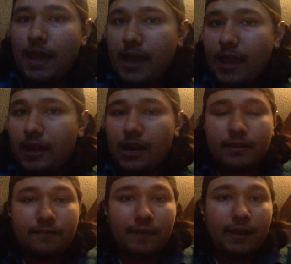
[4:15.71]
And
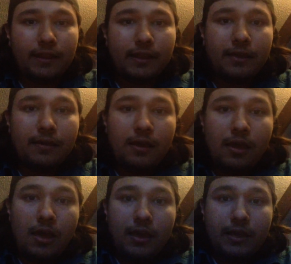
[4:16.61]
finally
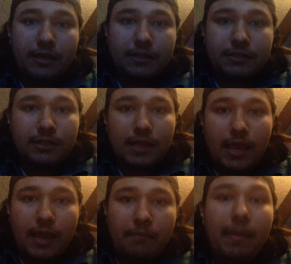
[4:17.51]
is
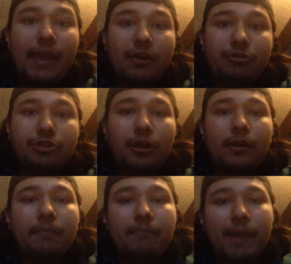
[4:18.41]
a mako shark.
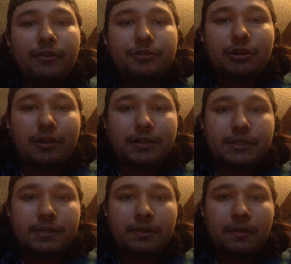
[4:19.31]
Mako
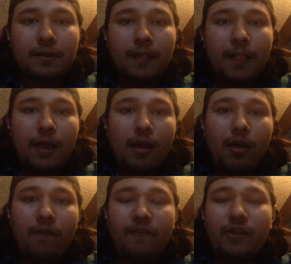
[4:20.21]
sharks
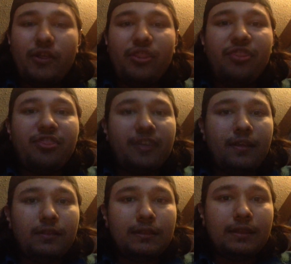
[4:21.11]
are very thin.
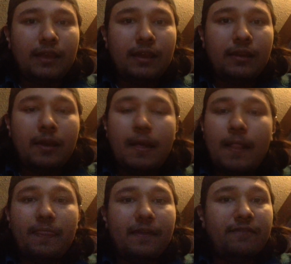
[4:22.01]

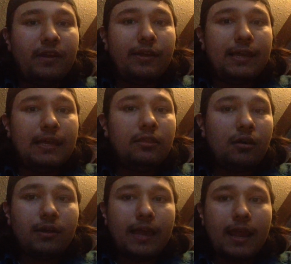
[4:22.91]
They're very
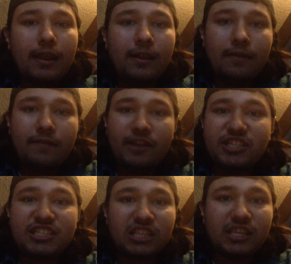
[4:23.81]
elongated, very
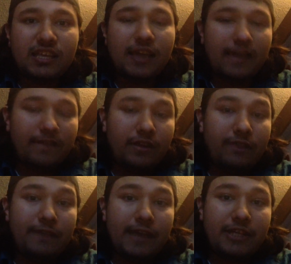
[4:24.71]
sleek, and very
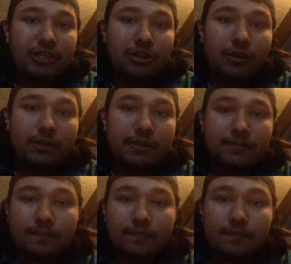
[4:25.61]
fast sharks.